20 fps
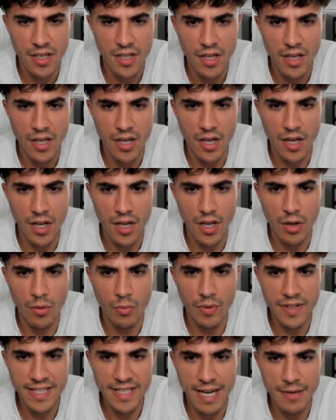Uh,
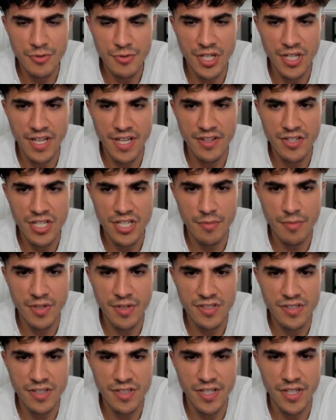when capturing again, the check mark
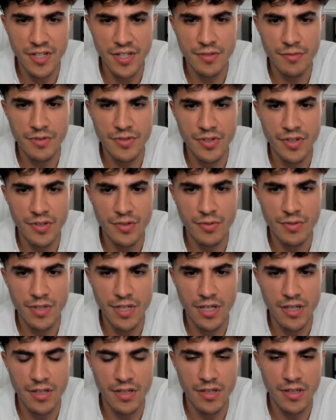is cleared, returning to a
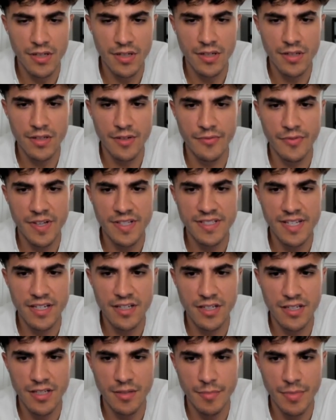non. Uh -huh. The face
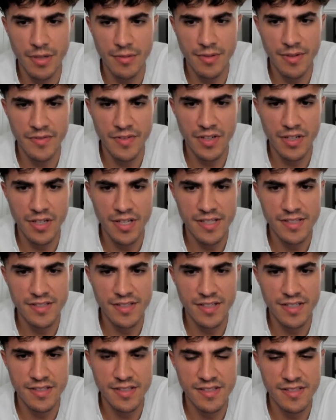icon on the bottom left indicates
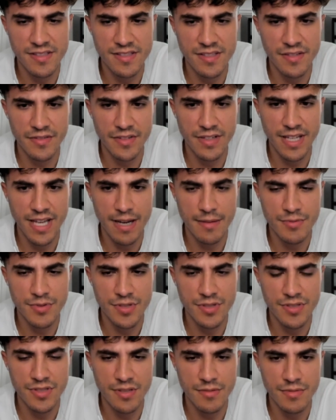the existence of a
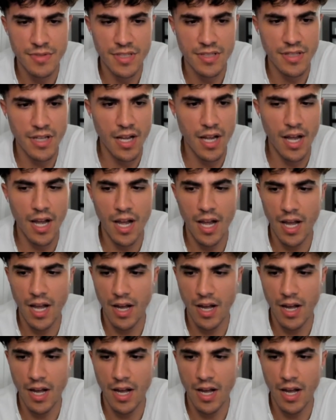captured subject. Ah.